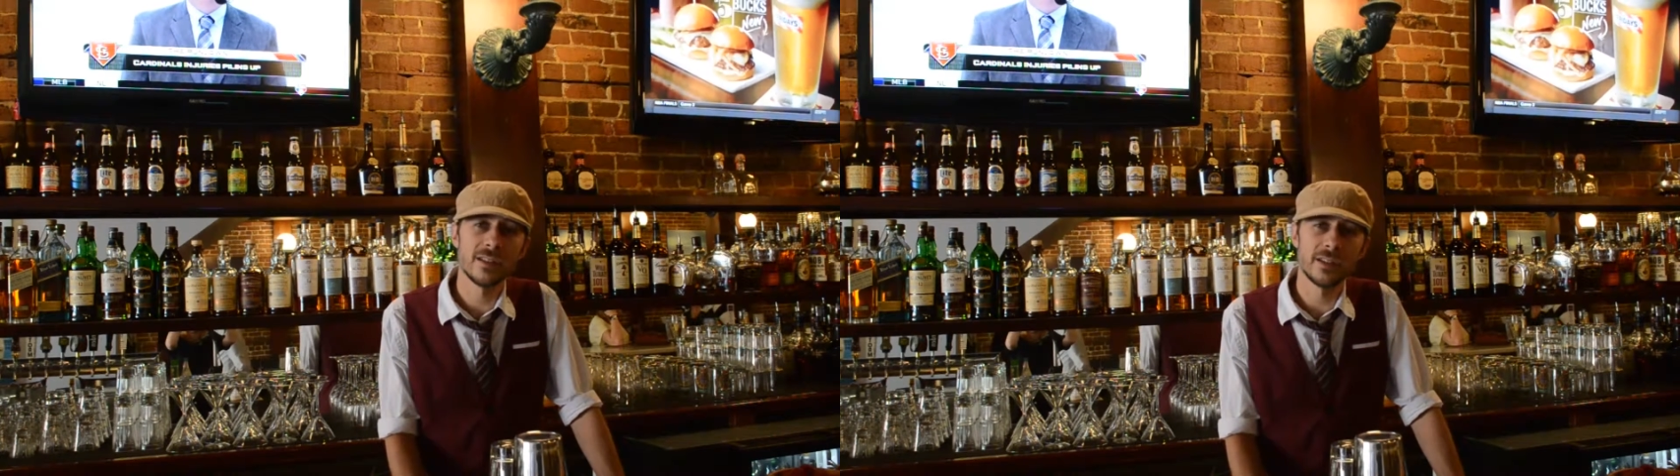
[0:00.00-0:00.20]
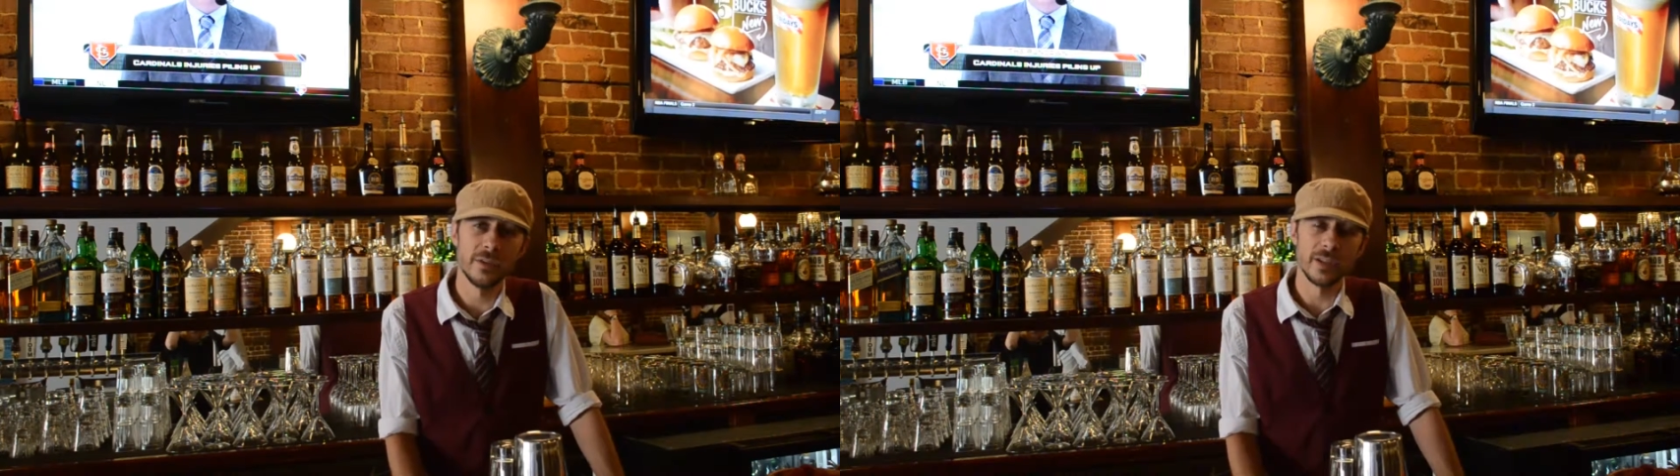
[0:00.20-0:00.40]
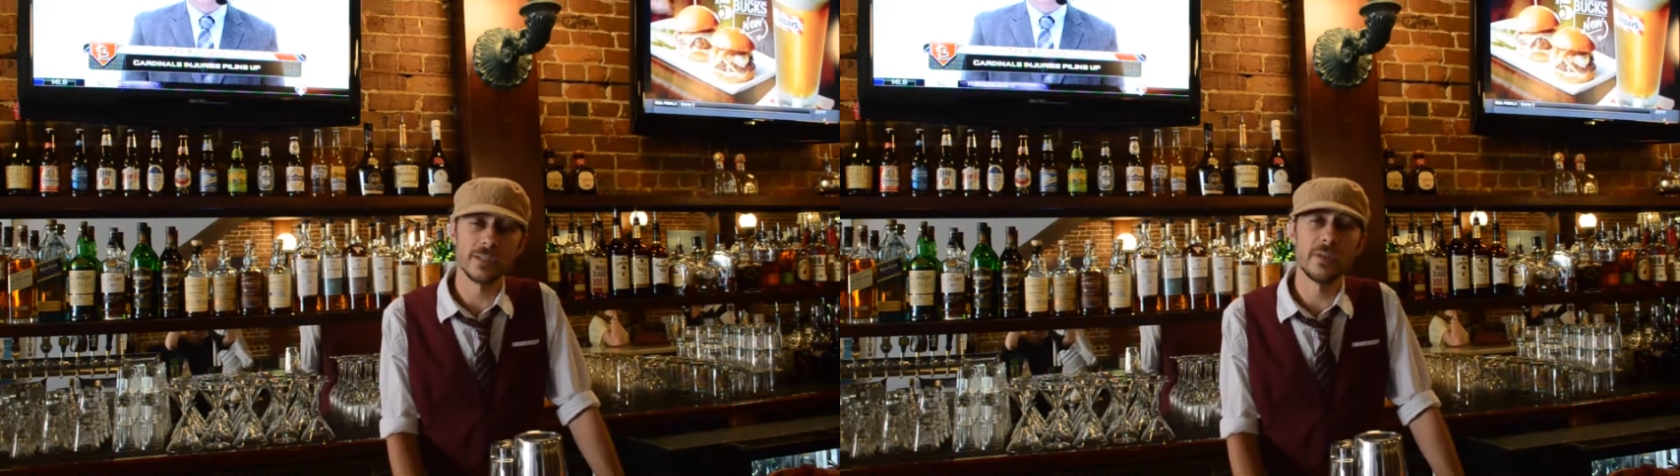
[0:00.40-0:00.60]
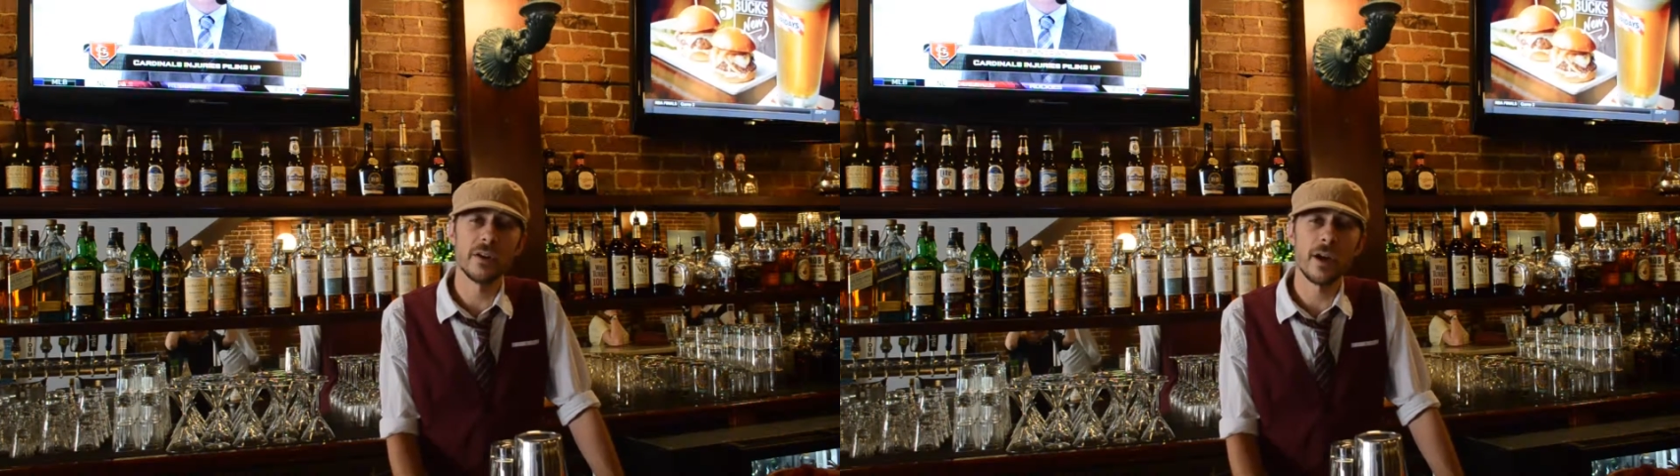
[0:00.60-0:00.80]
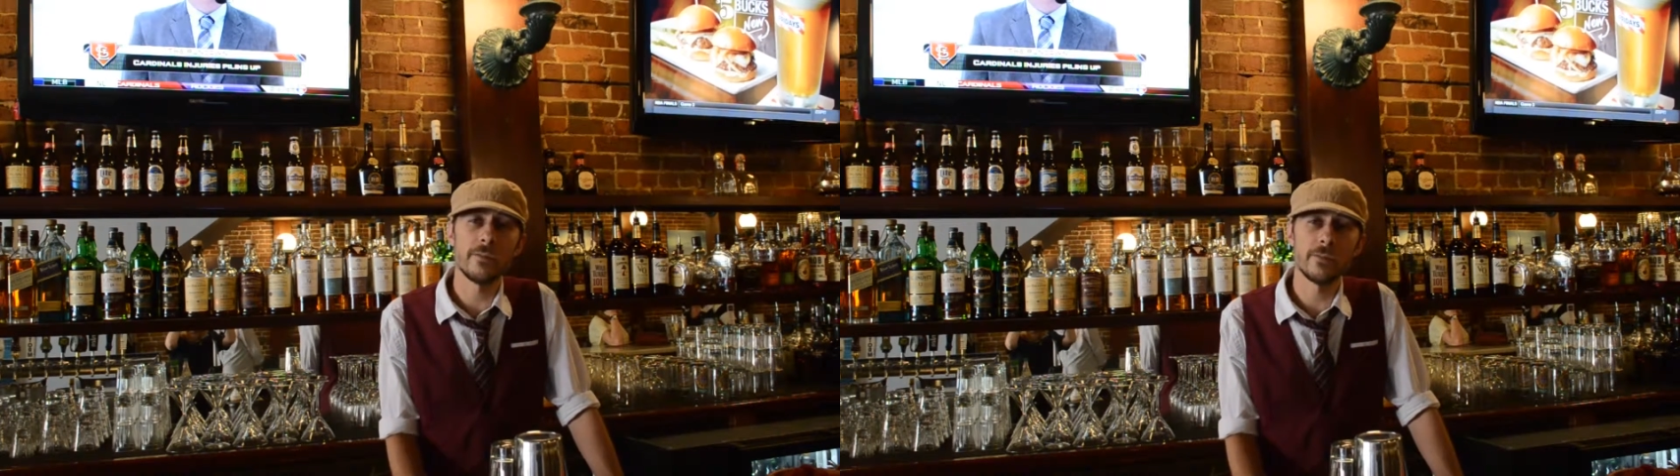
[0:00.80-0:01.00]
including
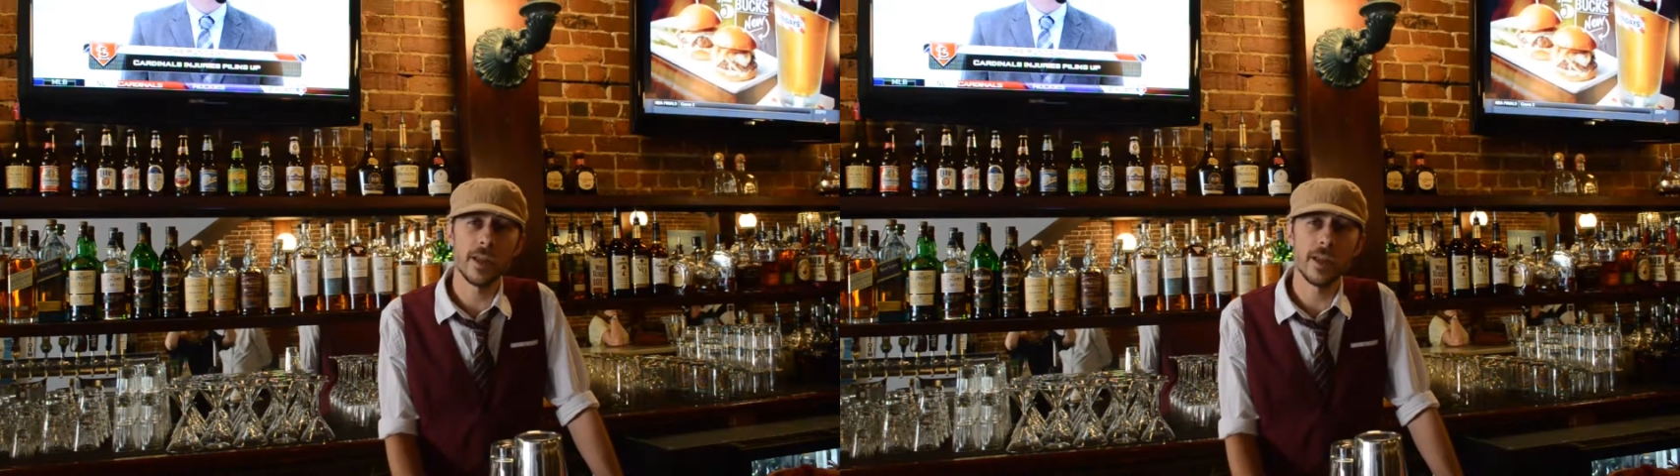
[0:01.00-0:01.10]
Smirnoff